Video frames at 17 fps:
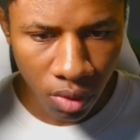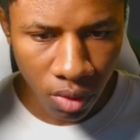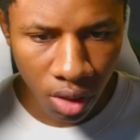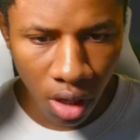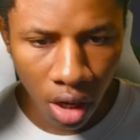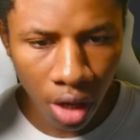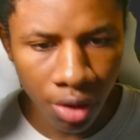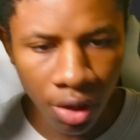
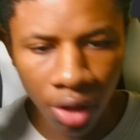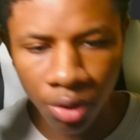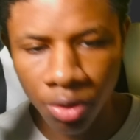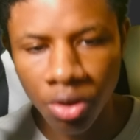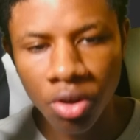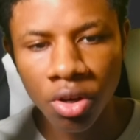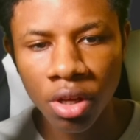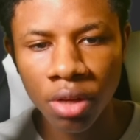another
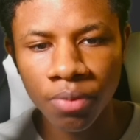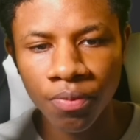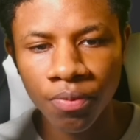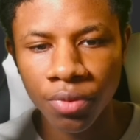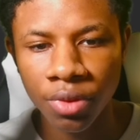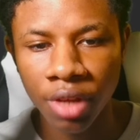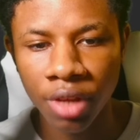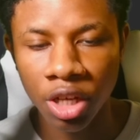unit
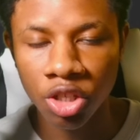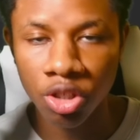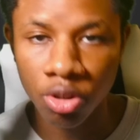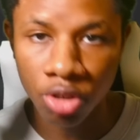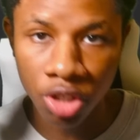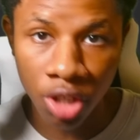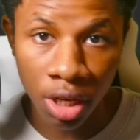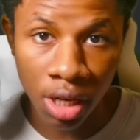that you
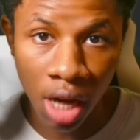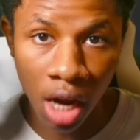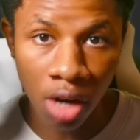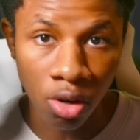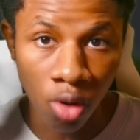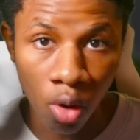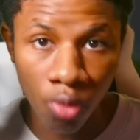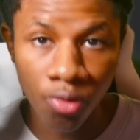should not
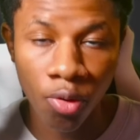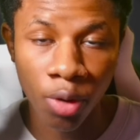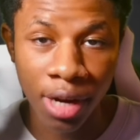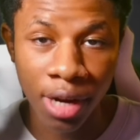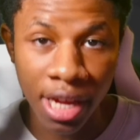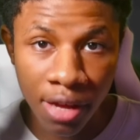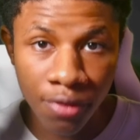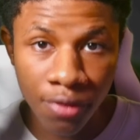go for
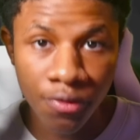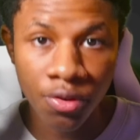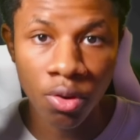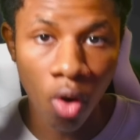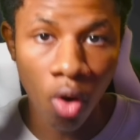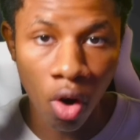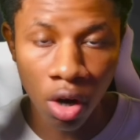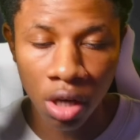if you
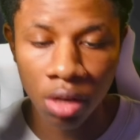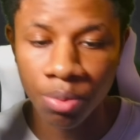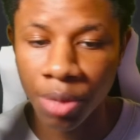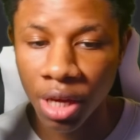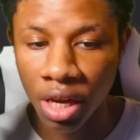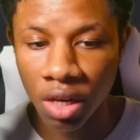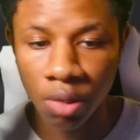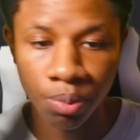are a
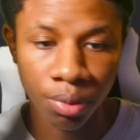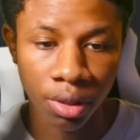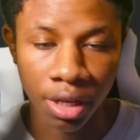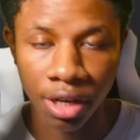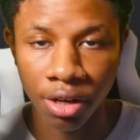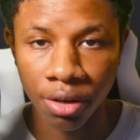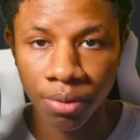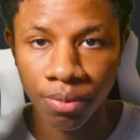beginner
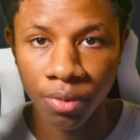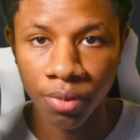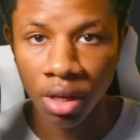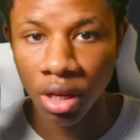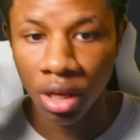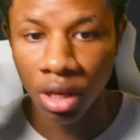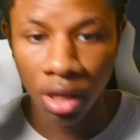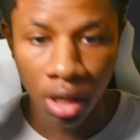player
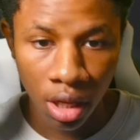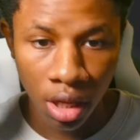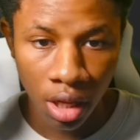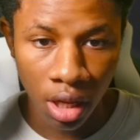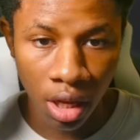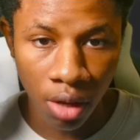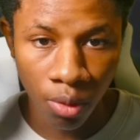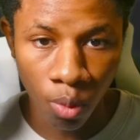
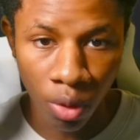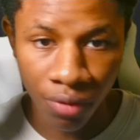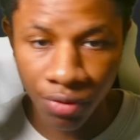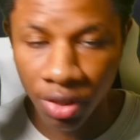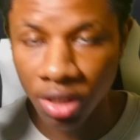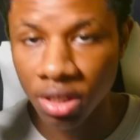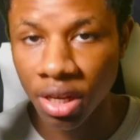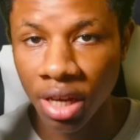with
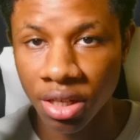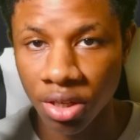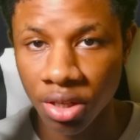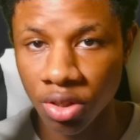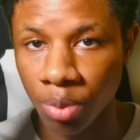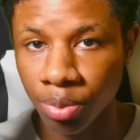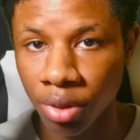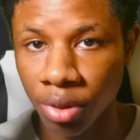this
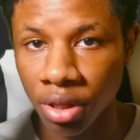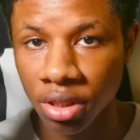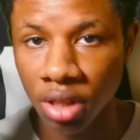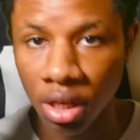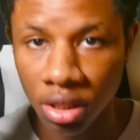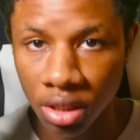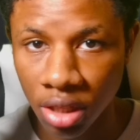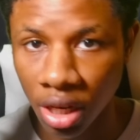SSR Plus
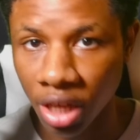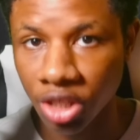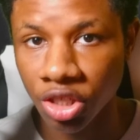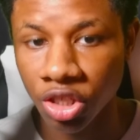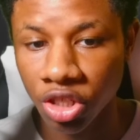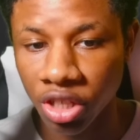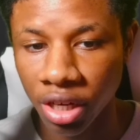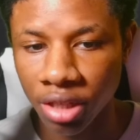selection
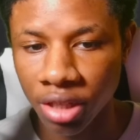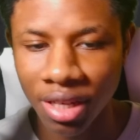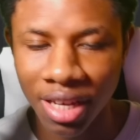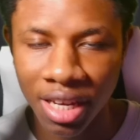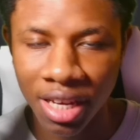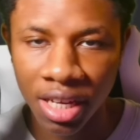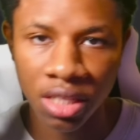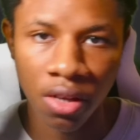chest
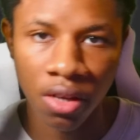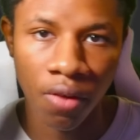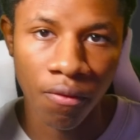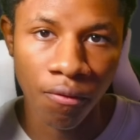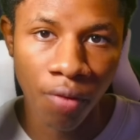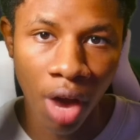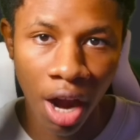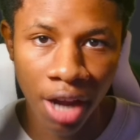is
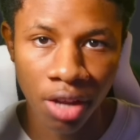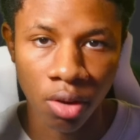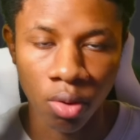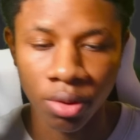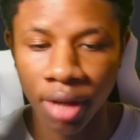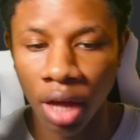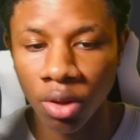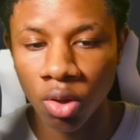Vile.
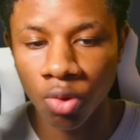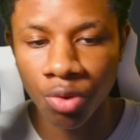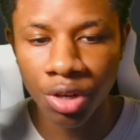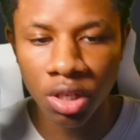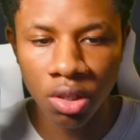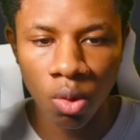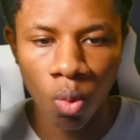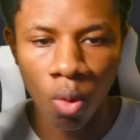Now, the
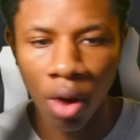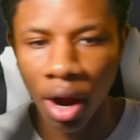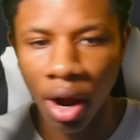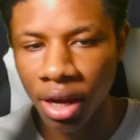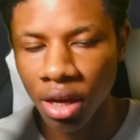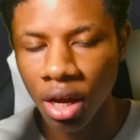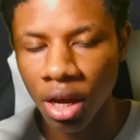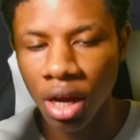reason
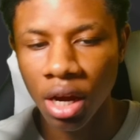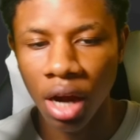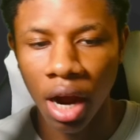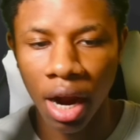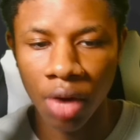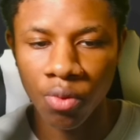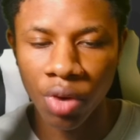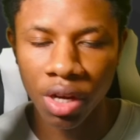why I
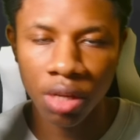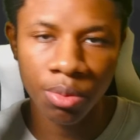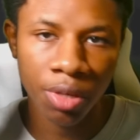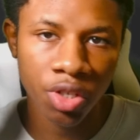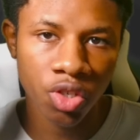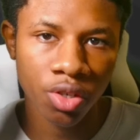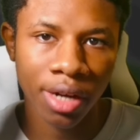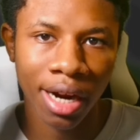recommend
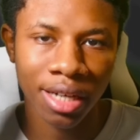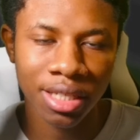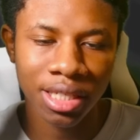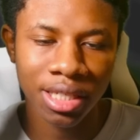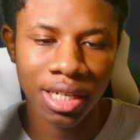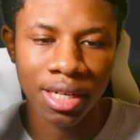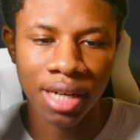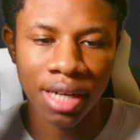you guys
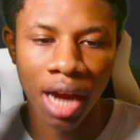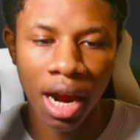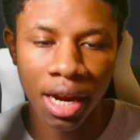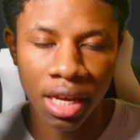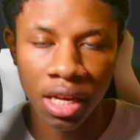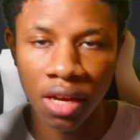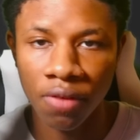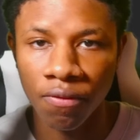to not
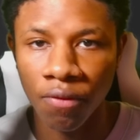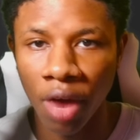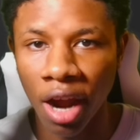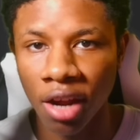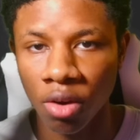get Vile